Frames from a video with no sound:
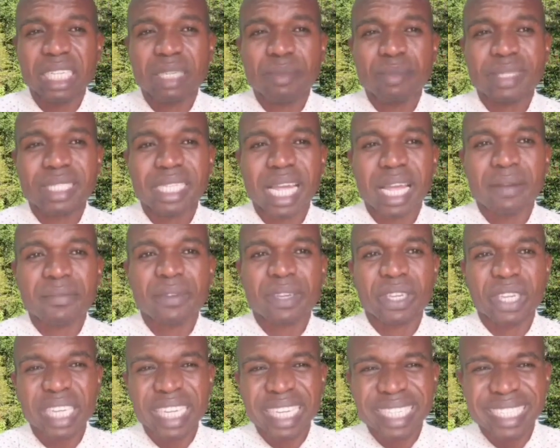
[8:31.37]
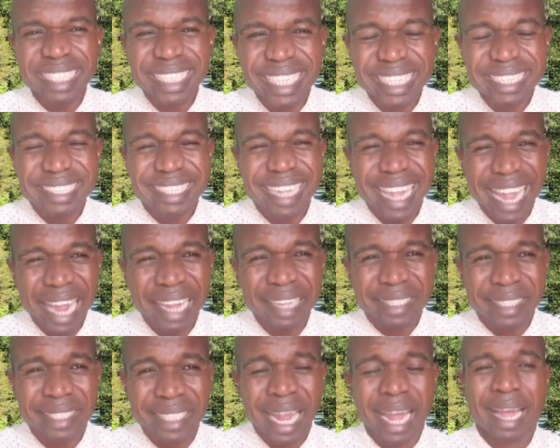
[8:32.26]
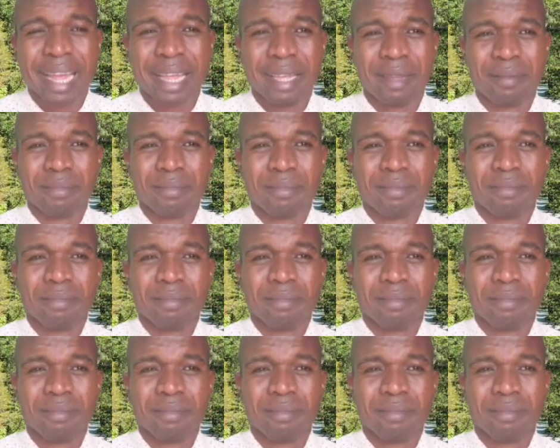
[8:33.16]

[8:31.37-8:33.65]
himself in this end time.